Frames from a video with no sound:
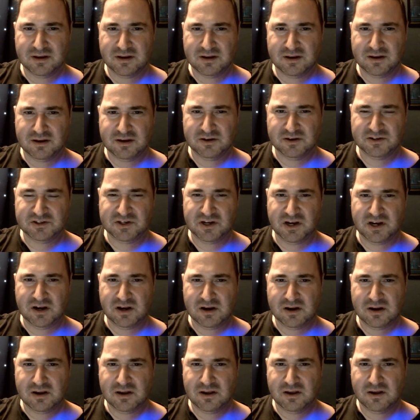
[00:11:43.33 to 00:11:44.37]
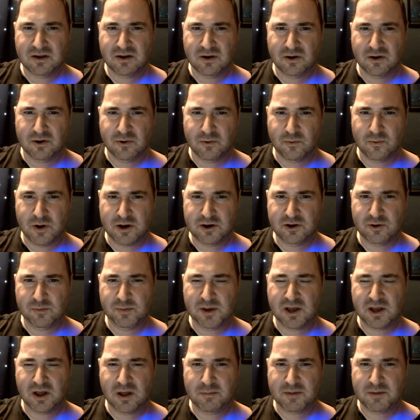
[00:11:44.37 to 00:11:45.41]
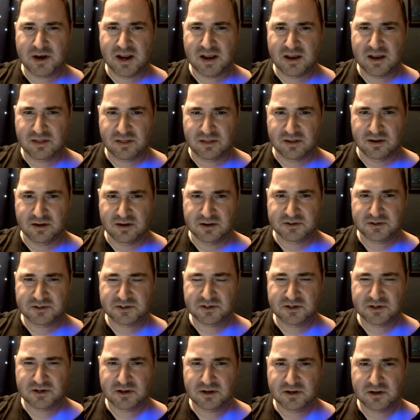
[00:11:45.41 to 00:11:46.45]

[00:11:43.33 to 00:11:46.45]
You see, when you become an atheist,